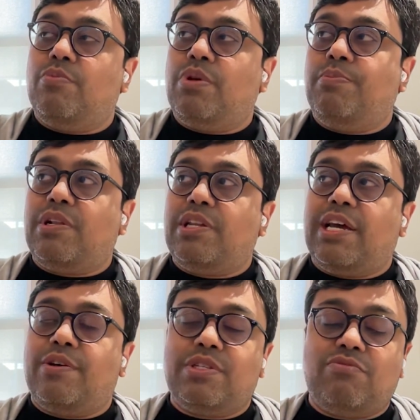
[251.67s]
We build
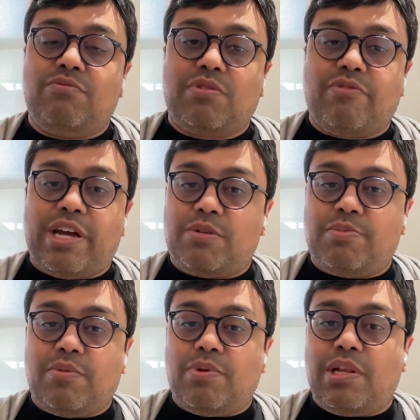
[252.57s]
houses from scratch,
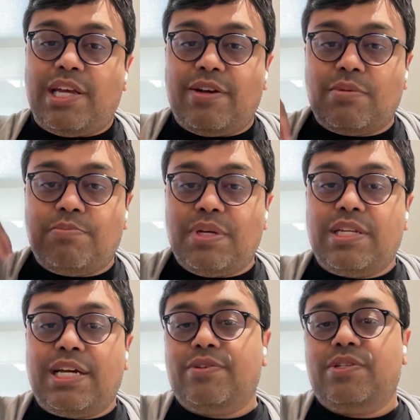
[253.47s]
but then we learn how to
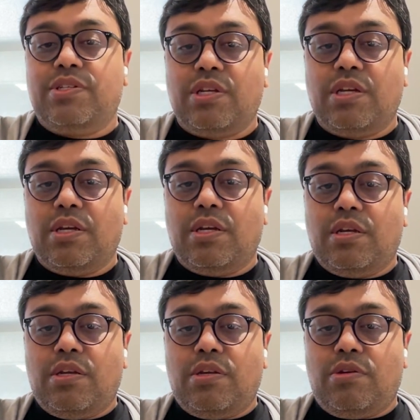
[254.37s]
build houses.
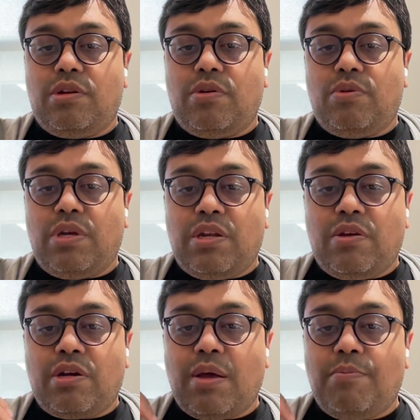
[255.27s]
You know, in
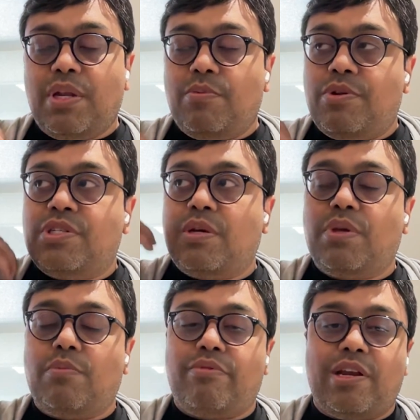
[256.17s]
our company, we do
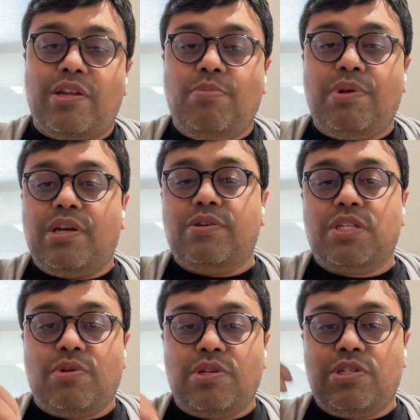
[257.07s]
something brand new, but it goes
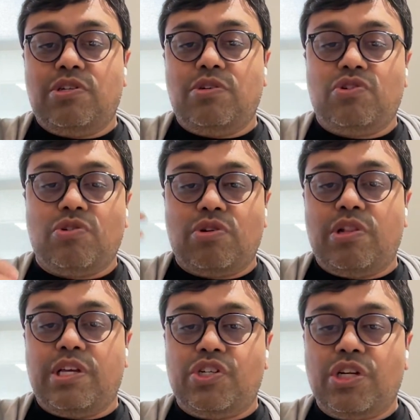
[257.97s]
to our institutional
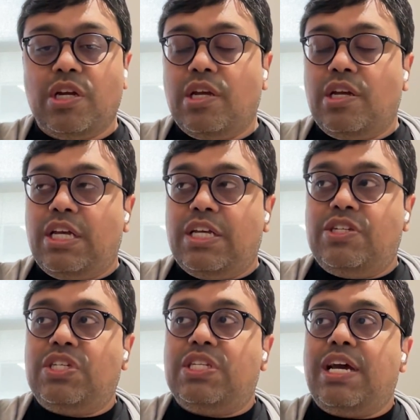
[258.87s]
knowledge. It's
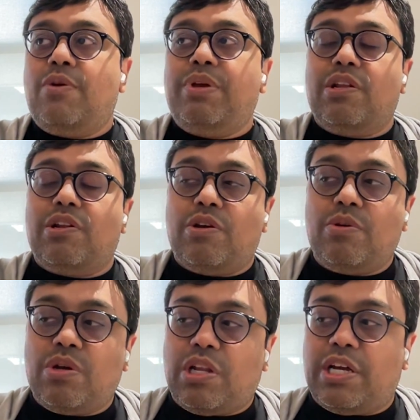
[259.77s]
just now we can
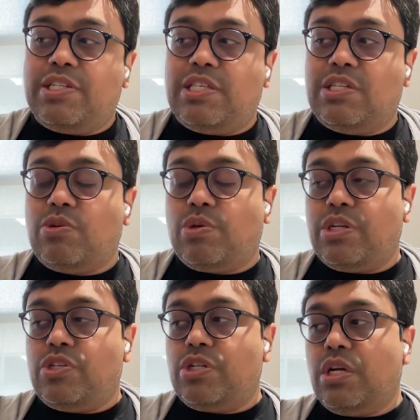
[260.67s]
localize this
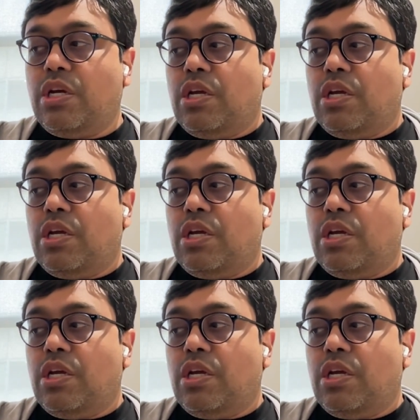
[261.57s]
knowledge.